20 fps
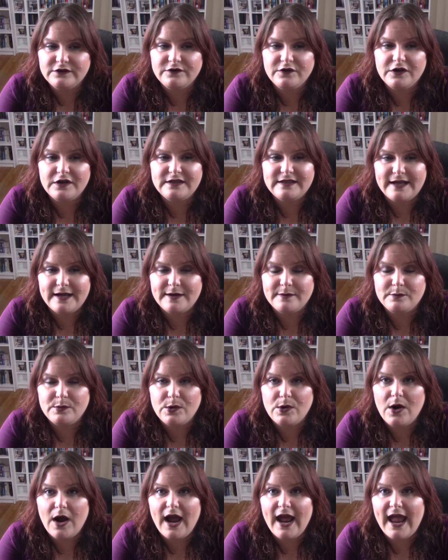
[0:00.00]
For
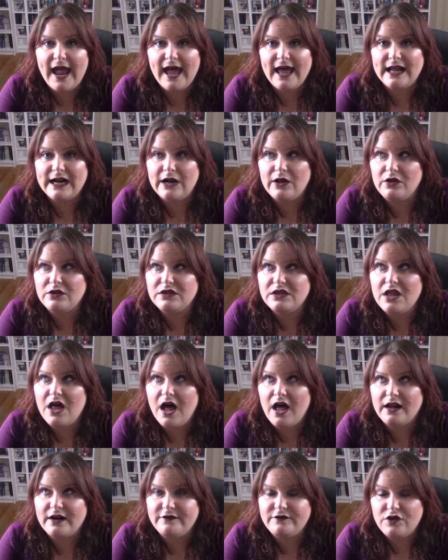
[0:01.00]
example, I had a
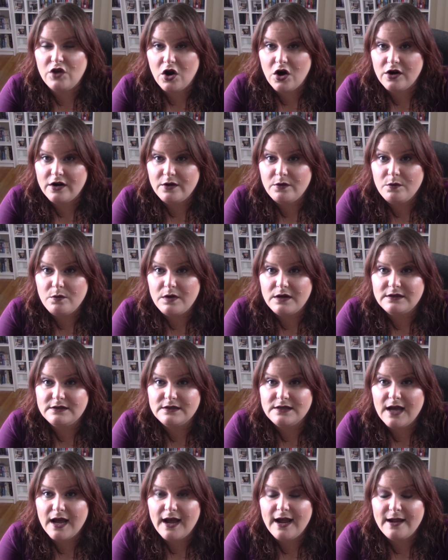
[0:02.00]
lot of yarn at one
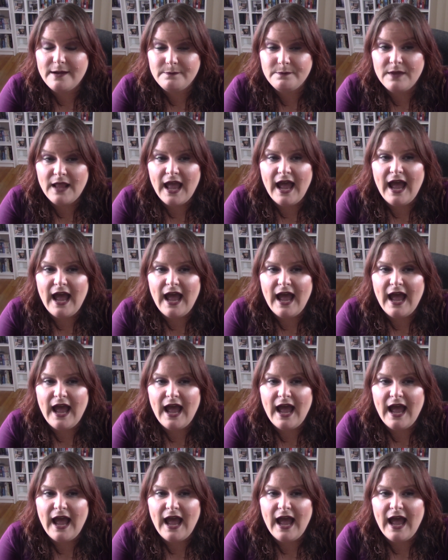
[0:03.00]
time.